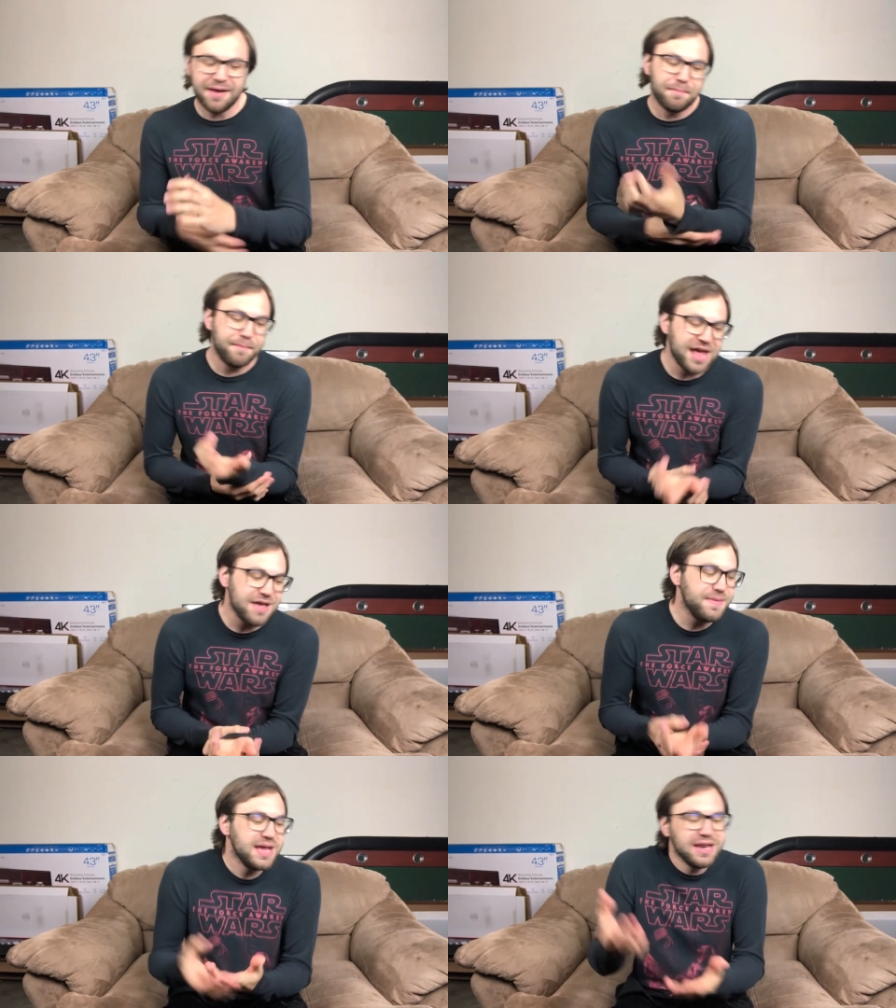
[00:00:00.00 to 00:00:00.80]

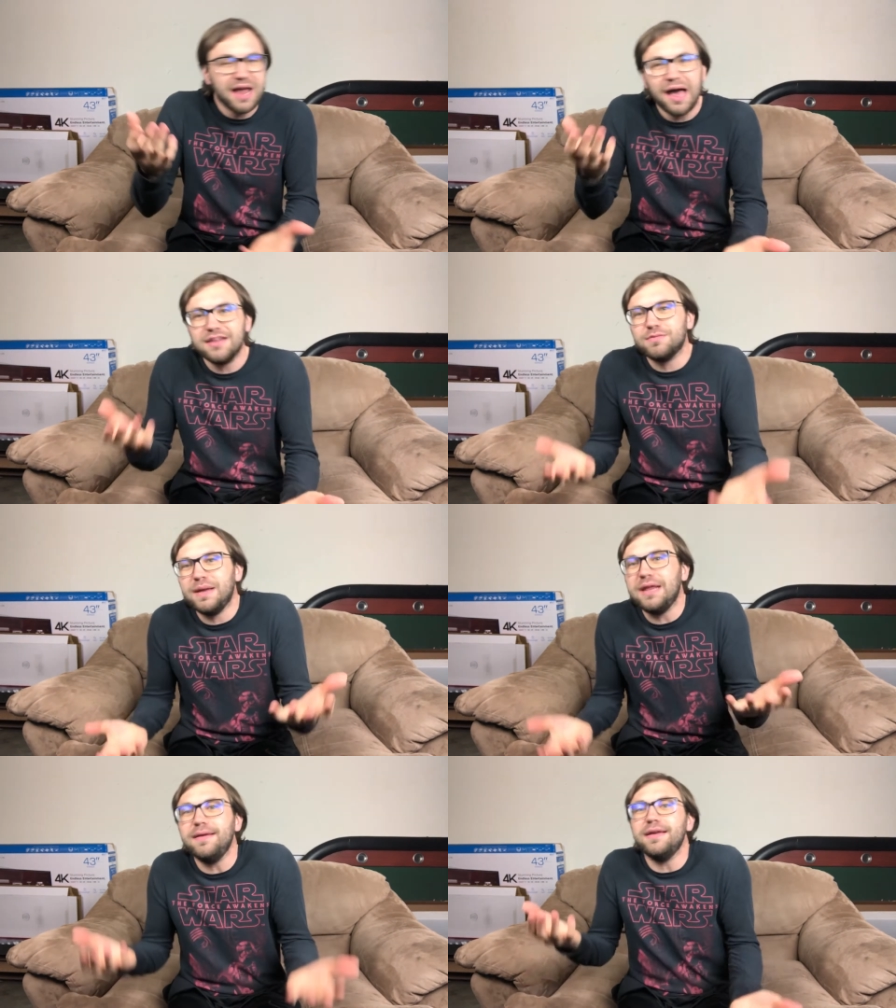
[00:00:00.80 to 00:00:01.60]
Maybe not as
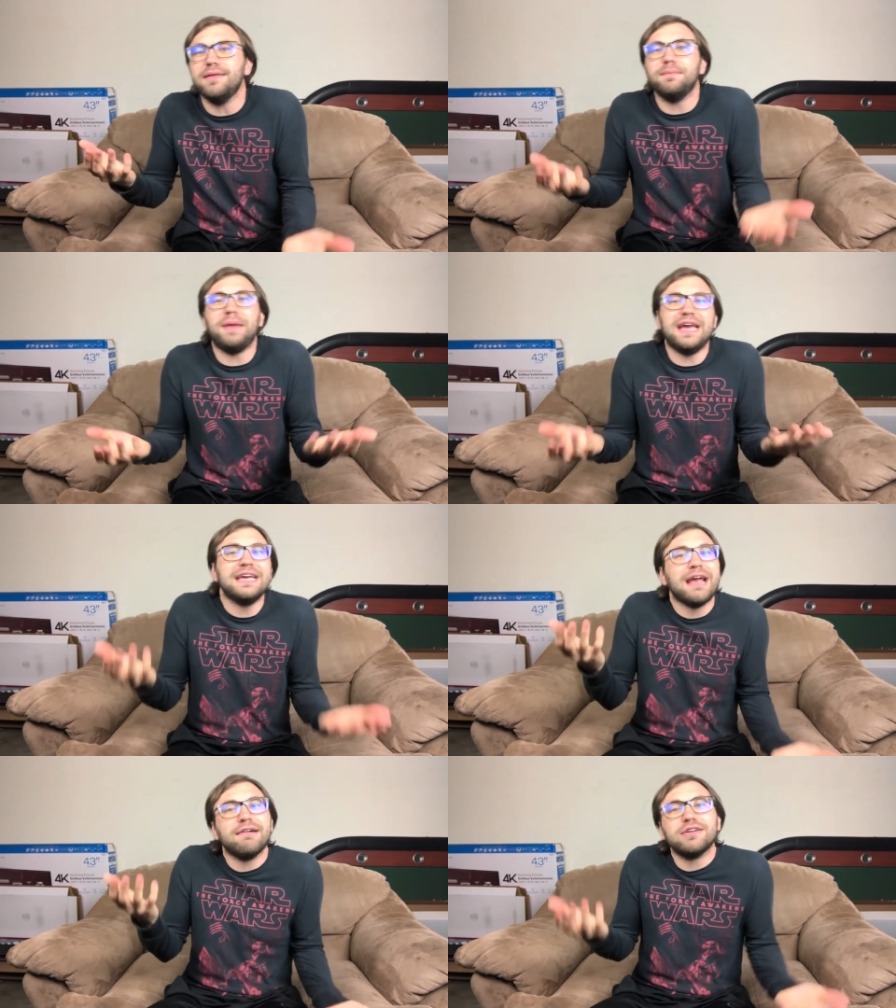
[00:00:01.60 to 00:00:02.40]
many main
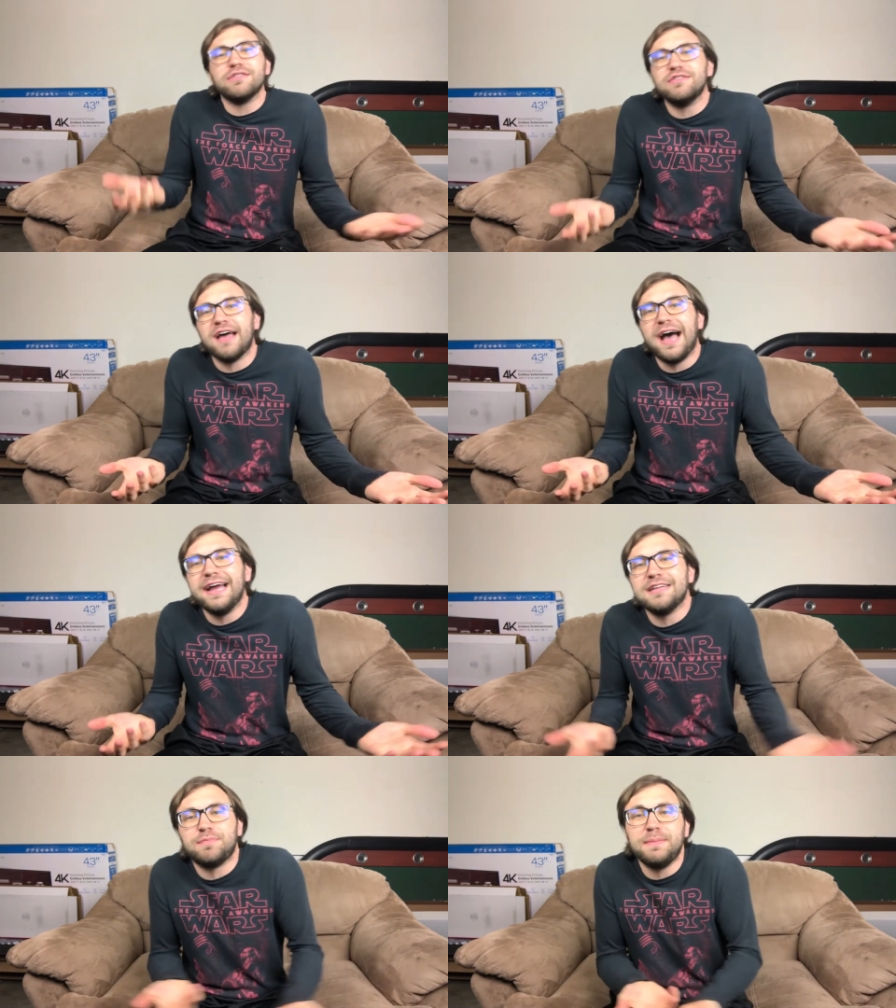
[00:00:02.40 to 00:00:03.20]
characters
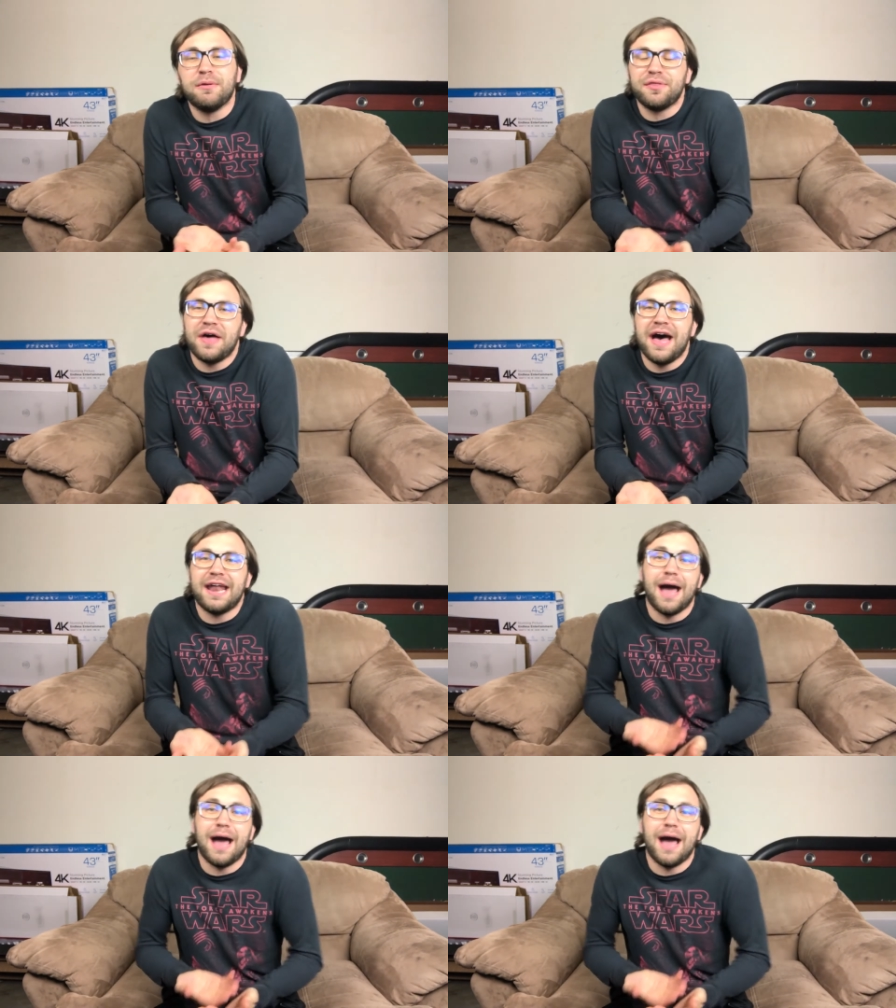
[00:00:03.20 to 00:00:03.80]
died as people thought.